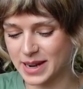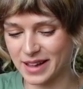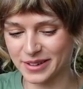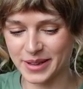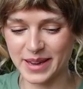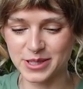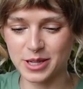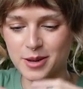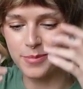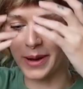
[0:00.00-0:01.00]

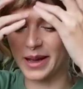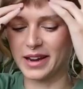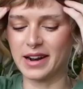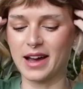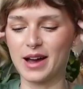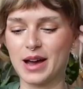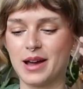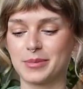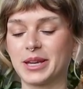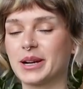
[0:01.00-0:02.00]
alocasia, but uh,
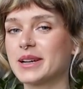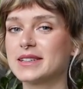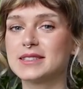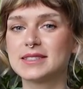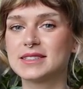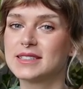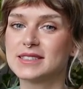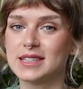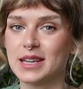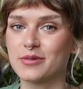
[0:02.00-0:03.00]
I'm curious to
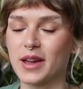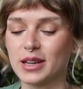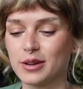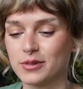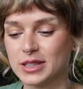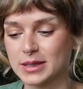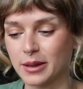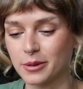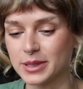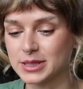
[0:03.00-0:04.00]
see if any of these
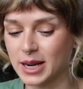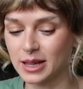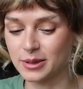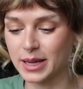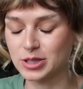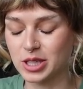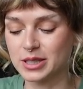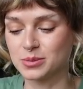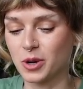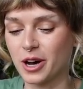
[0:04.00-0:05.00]
other ones are alocasia
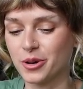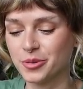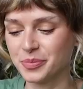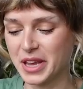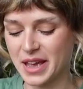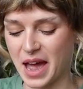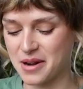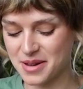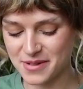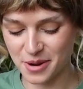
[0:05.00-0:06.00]
as well. I
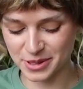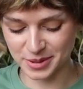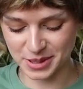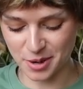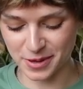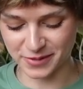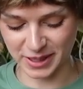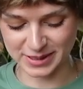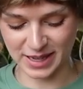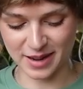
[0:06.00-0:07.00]
don't even know which one to open
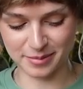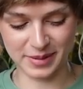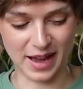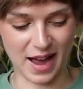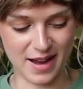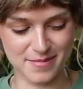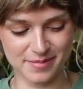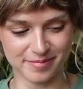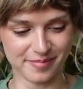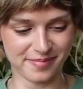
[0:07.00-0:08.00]
first. I'm,
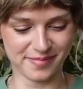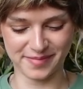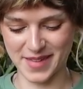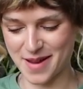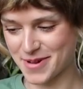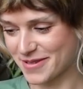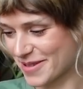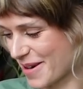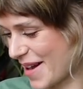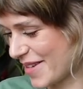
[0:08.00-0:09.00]
I'm, I'm
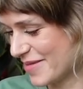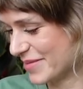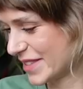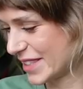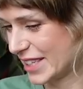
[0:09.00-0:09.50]
overwhelmed.